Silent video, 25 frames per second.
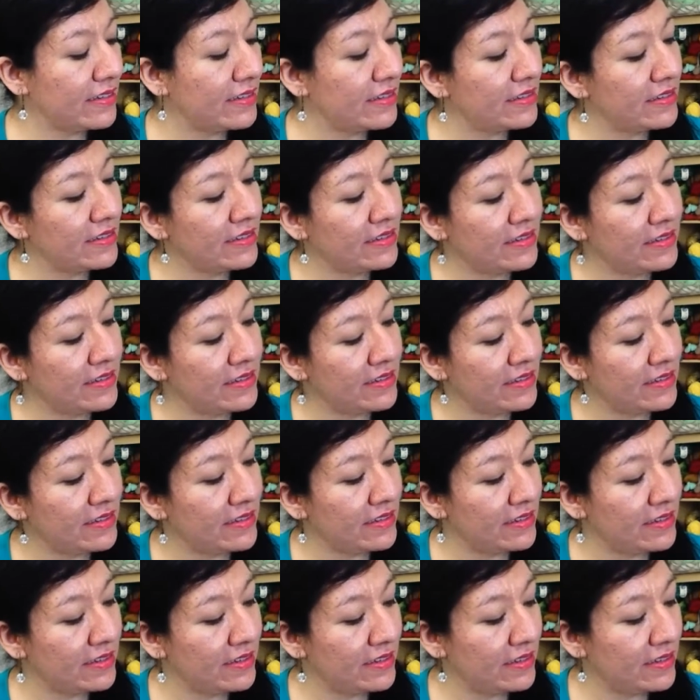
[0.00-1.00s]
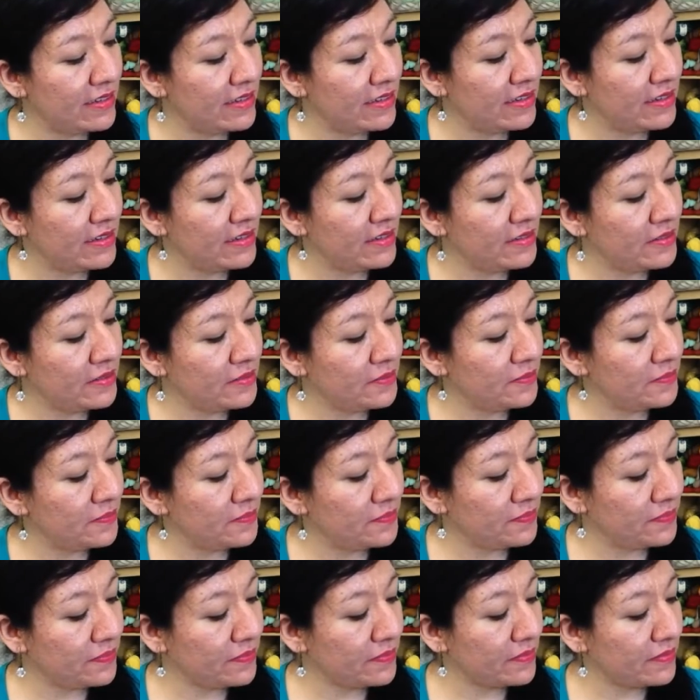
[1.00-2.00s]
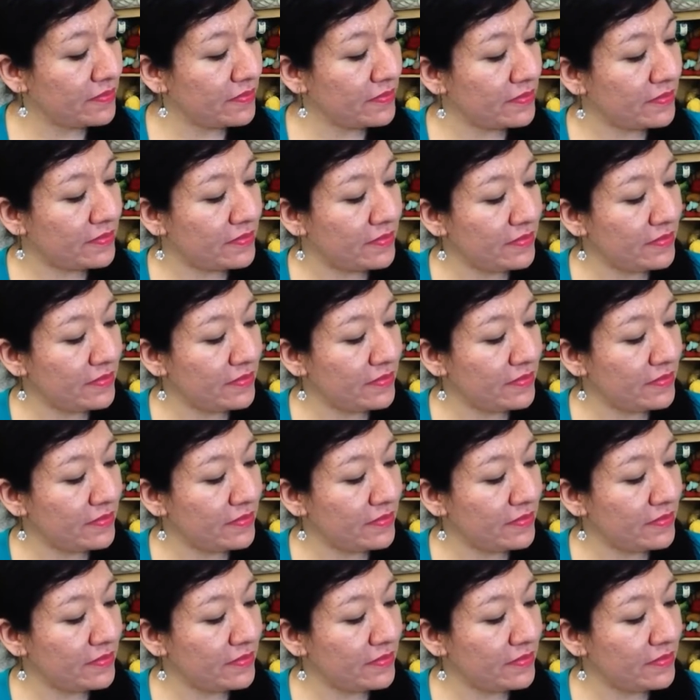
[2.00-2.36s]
(silence)